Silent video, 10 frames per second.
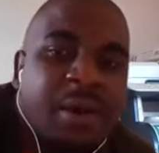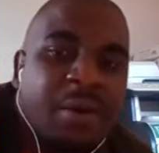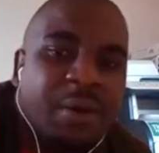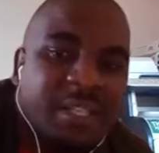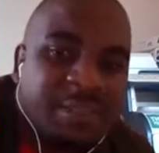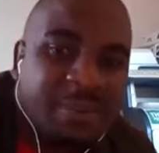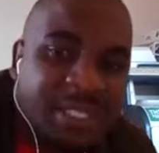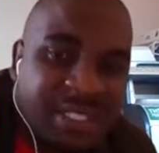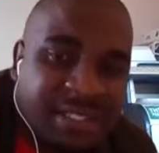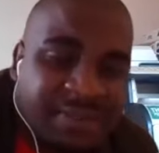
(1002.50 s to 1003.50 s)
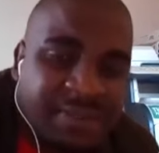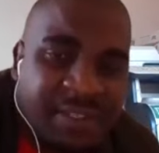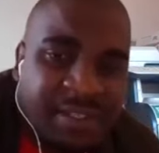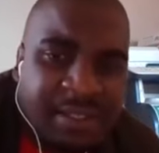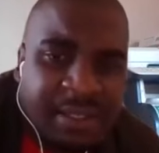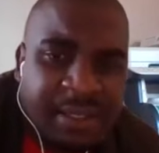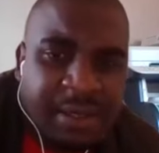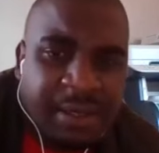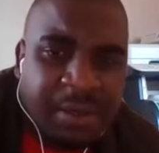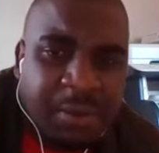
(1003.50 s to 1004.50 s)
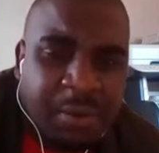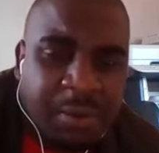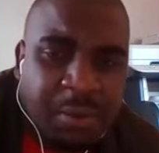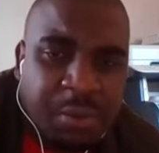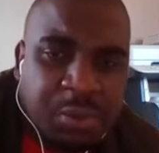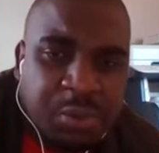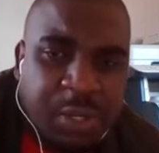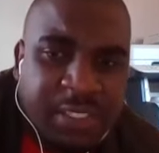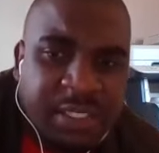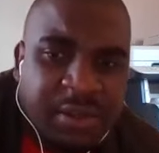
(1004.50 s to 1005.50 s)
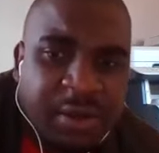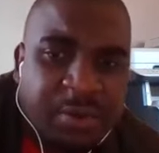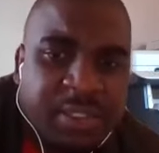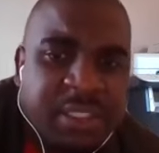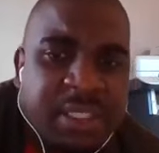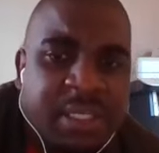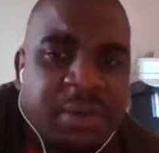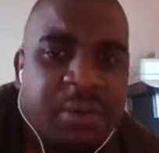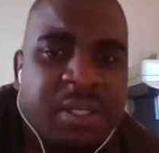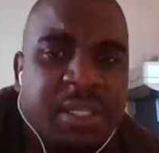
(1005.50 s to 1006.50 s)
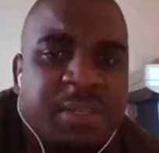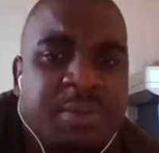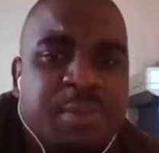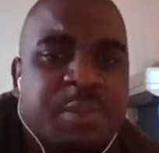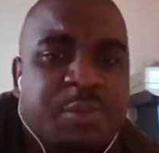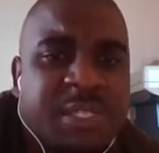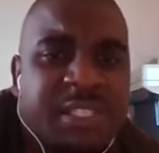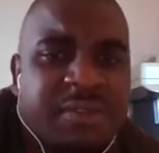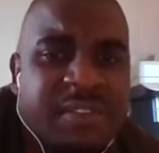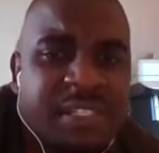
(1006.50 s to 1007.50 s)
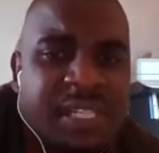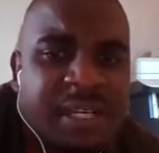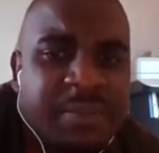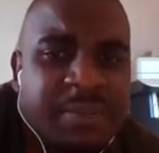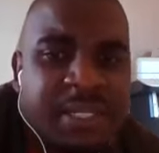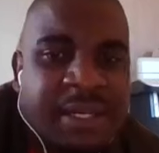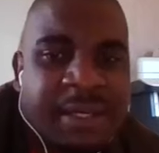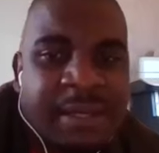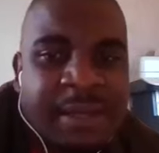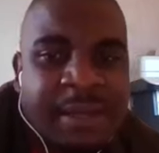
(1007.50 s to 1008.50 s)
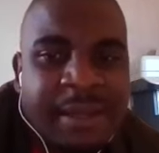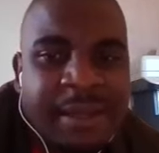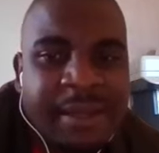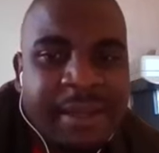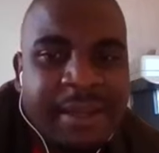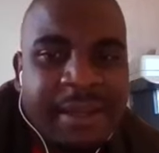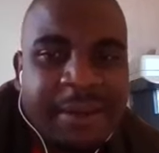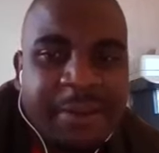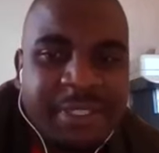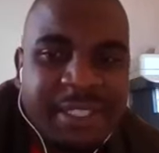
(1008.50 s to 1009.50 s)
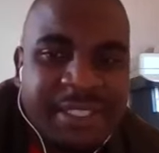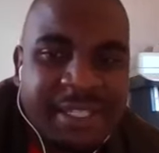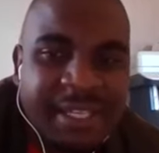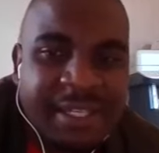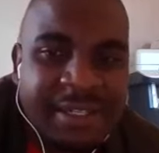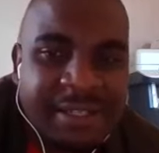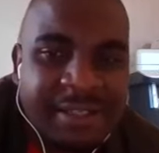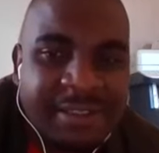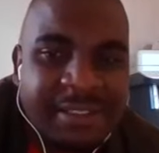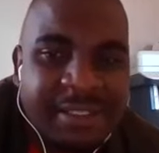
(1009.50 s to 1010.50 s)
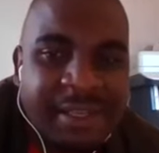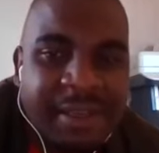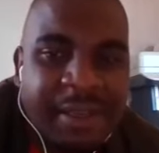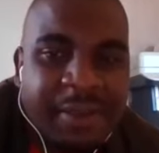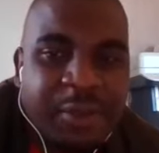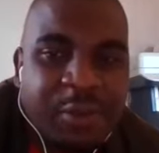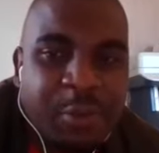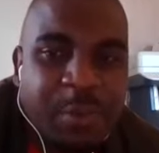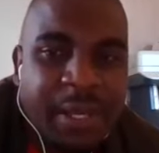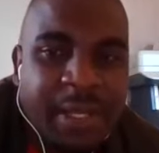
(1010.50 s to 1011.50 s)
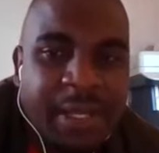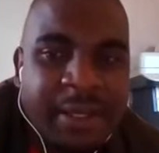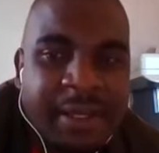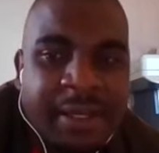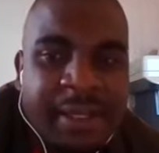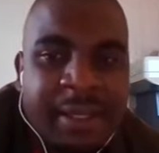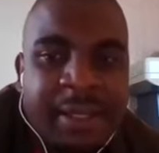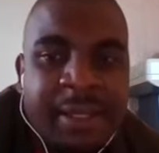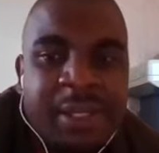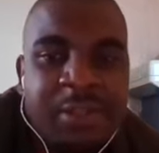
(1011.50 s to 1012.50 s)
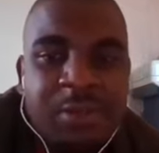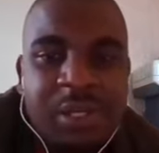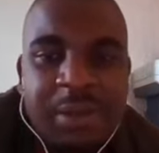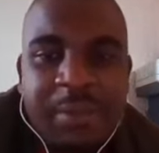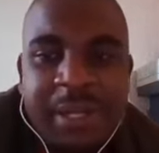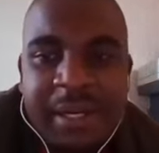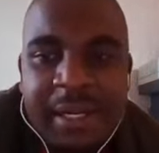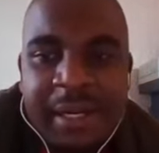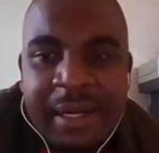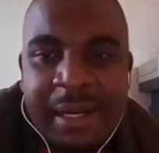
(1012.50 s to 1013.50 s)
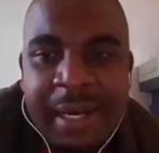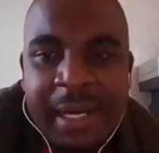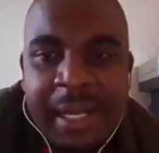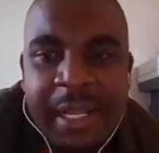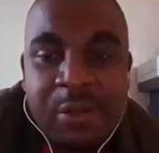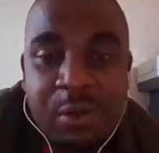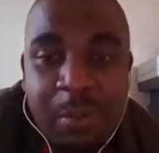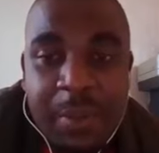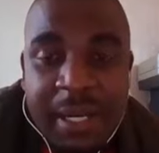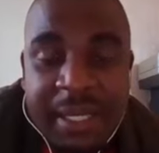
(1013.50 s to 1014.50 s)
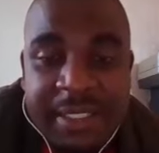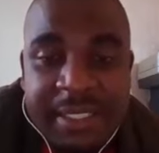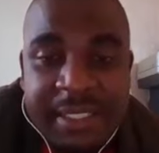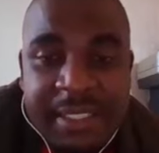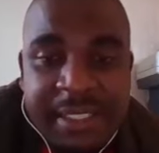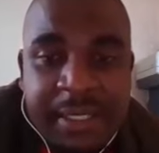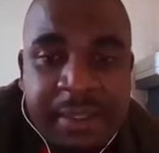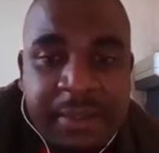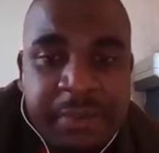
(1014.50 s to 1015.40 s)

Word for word: on a specific to answer your question on a specific chapter, which is titled "Cuba and New Liberal Globalization."